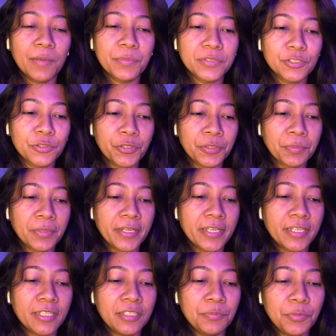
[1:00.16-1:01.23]
Is doing my
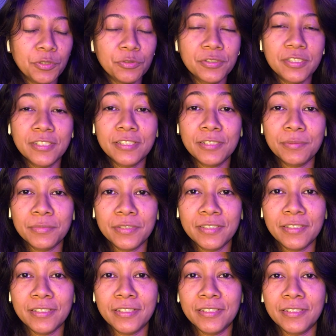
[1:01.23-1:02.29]
immune system
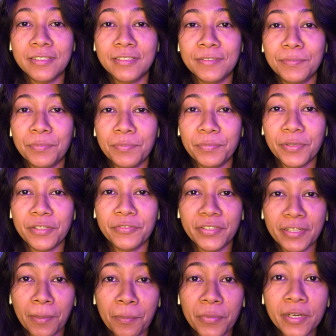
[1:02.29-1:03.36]
a bit of a
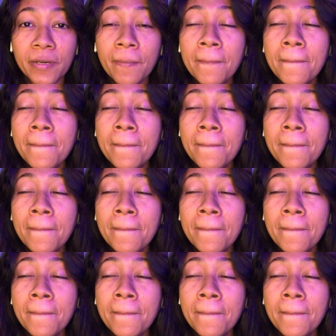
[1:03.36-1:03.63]
number.